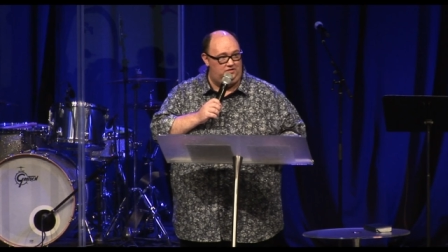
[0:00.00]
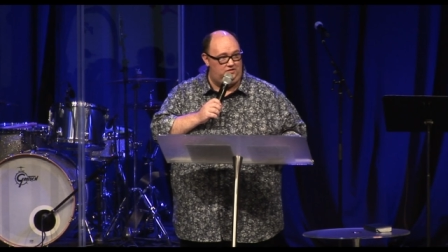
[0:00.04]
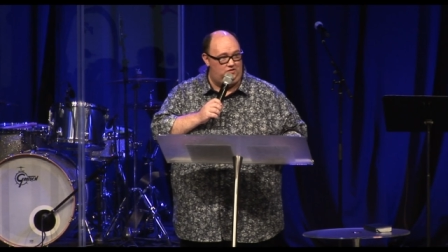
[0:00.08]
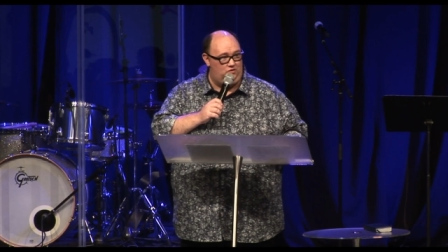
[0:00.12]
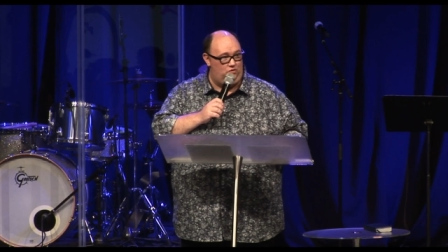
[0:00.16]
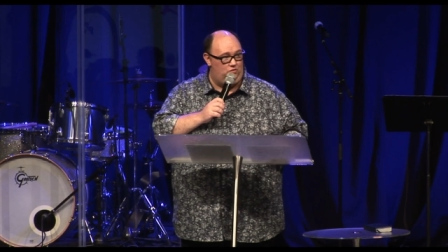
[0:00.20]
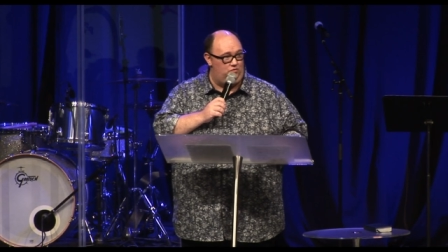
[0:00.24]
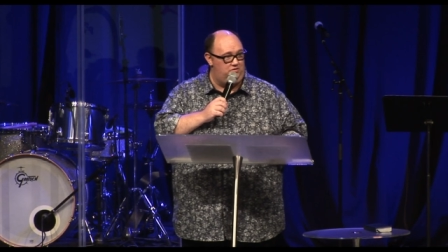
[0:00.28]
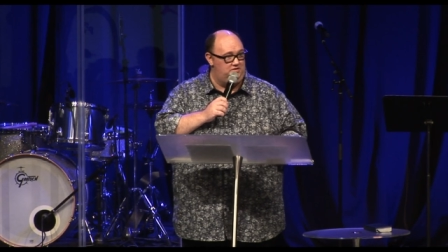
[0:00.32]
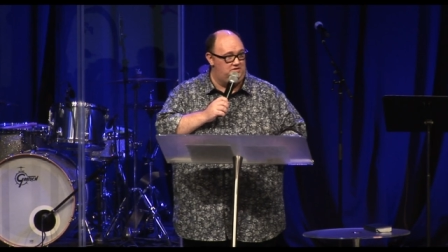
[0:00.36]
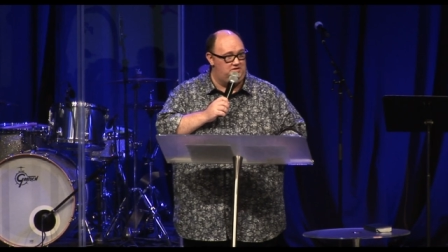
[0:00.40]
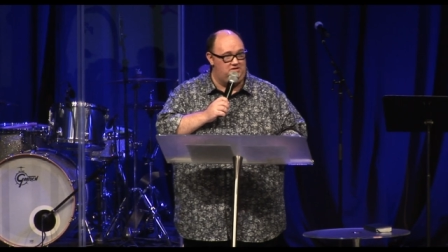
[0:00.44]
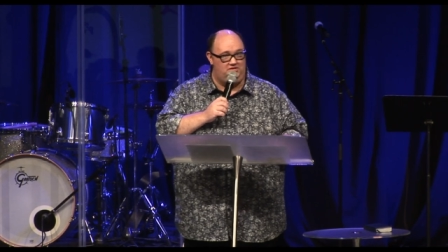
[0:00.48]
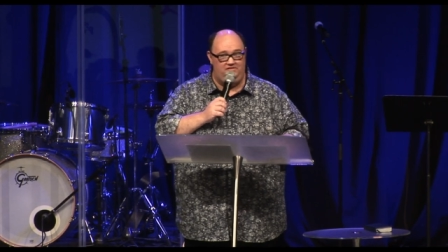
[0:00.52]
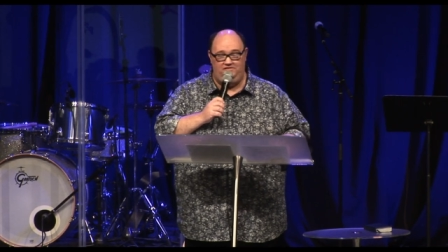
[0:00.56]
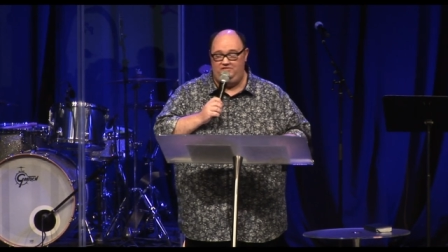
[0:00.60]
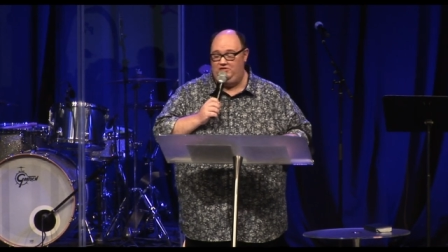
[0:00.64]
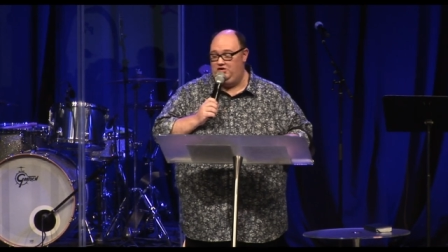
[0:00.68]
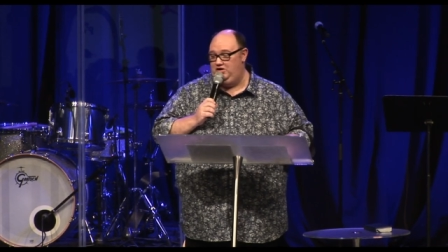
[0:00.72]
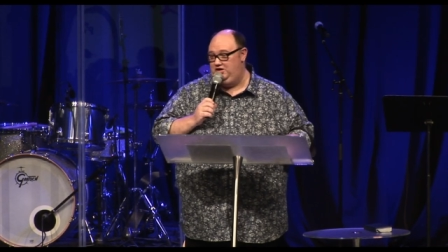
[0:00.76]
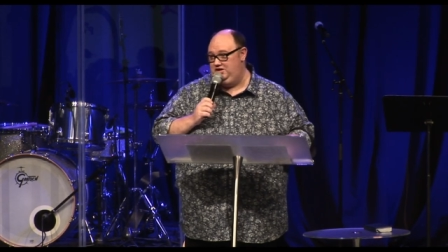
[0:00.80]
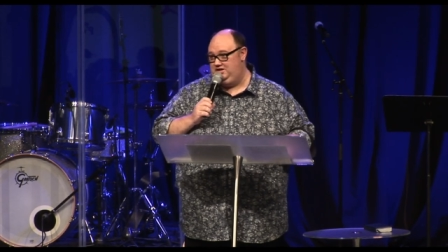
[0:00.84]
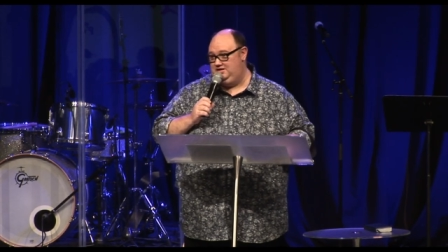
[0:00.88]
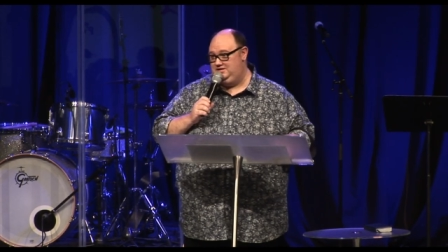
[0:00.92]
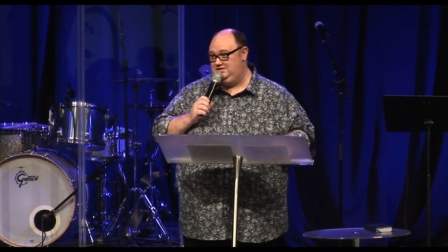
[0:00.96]
or into the
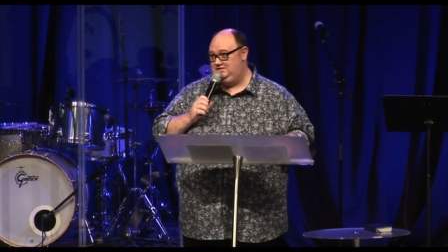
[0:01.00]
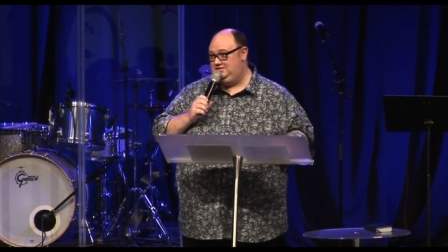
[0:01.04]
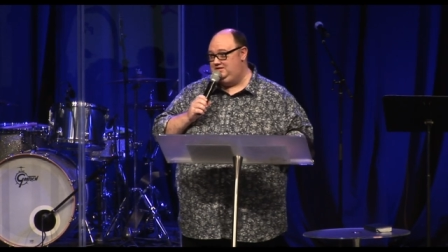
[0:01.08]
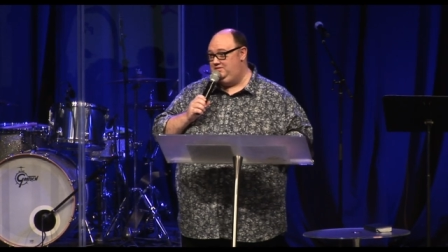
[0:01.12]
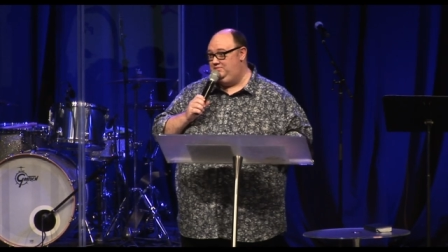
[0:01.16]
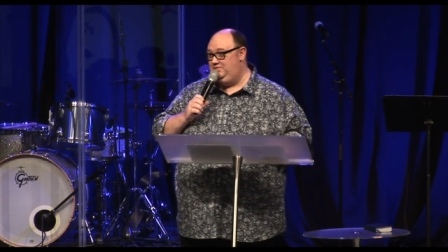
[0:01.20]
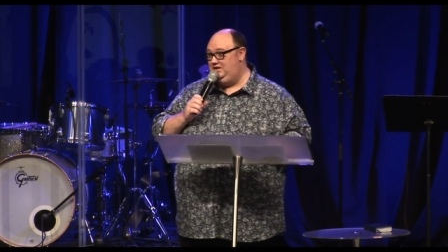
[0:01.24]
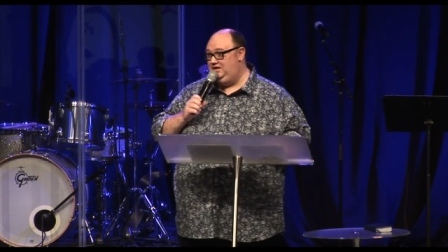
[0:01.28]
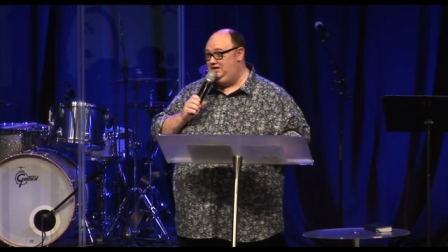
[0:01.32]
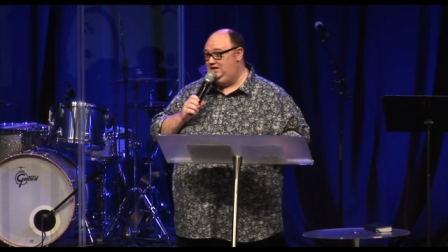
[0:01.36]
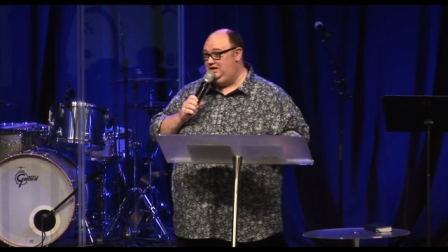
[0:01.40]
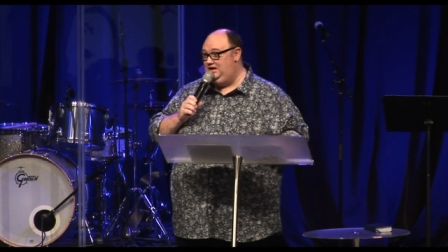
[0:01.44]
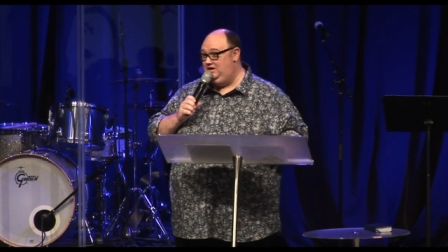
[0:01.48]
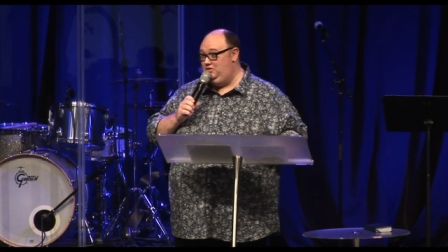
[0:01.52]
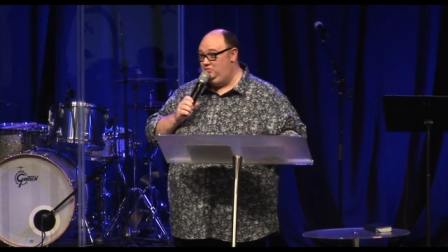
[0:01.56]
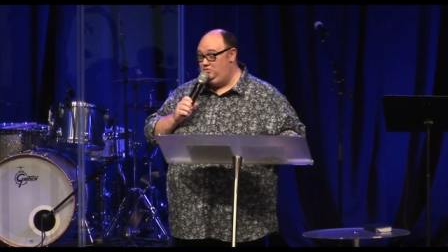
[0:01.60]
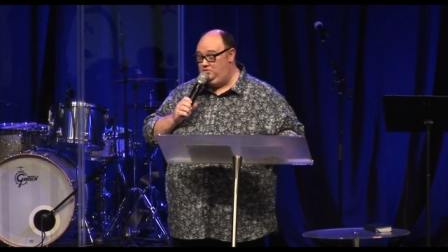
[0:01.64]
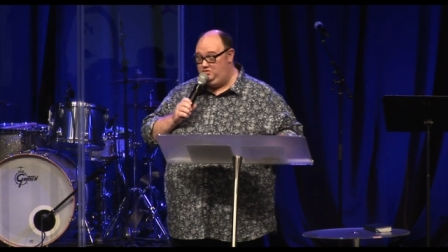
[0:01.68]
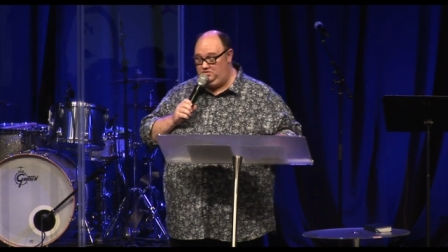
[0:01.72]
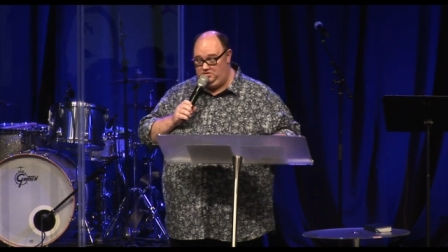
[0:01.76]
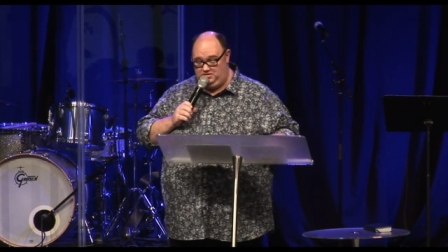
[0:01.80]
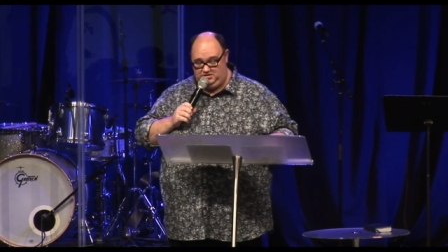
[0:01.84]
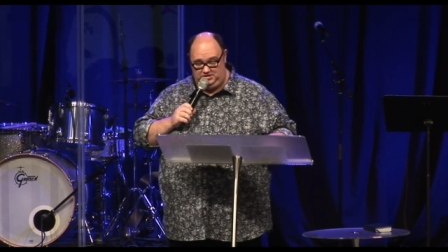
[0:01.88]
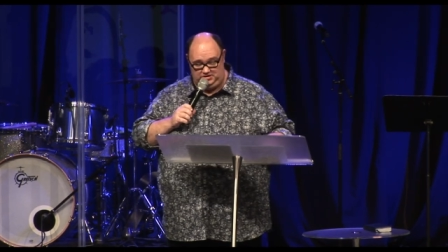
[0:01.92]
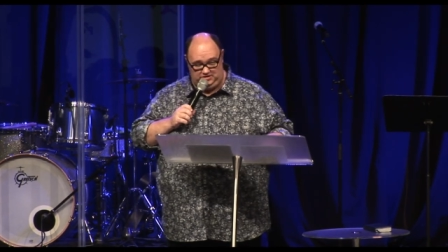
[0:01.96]
furnace. I mean, he
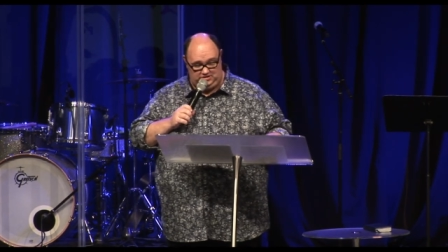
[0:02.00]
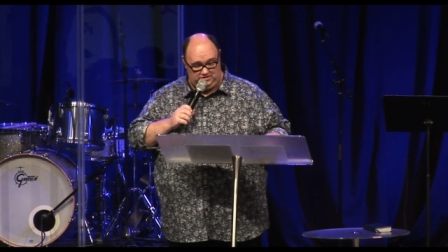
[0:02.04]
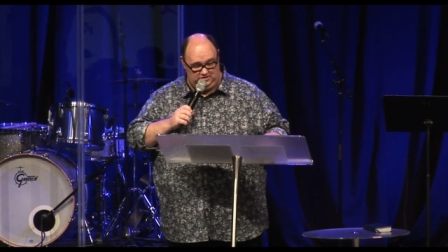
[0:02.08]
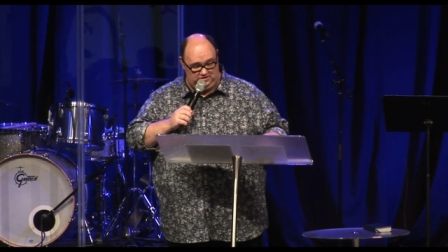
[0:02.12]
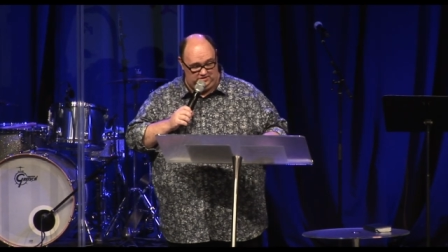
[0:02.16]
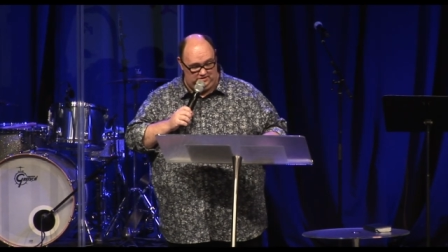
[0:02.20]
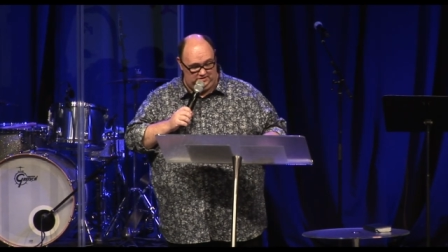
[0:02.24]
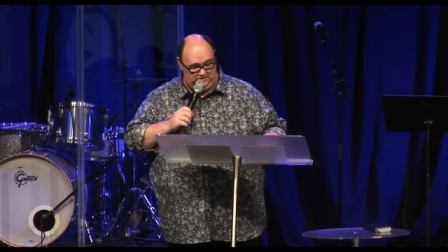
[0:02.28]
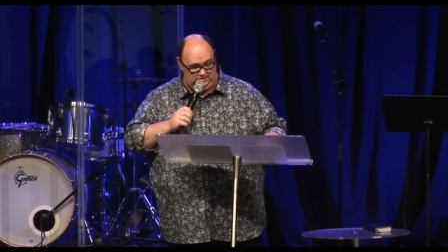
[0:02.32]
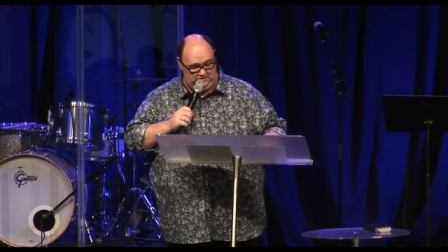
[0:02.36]
was